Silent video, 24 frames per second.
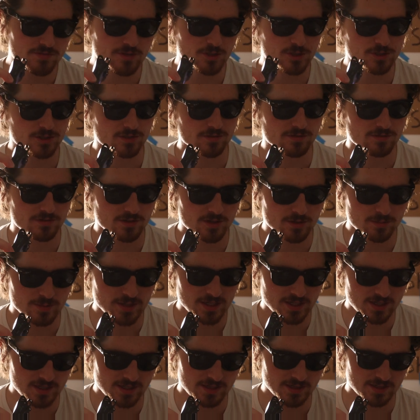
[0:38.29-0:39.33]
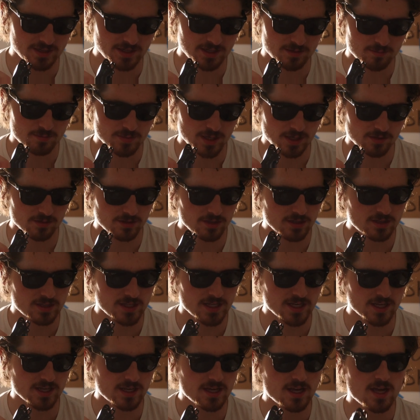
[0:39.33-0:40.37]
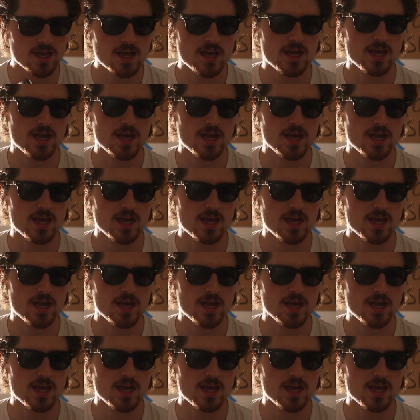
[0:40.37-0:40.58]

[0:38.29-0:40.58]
future of humanity might look like,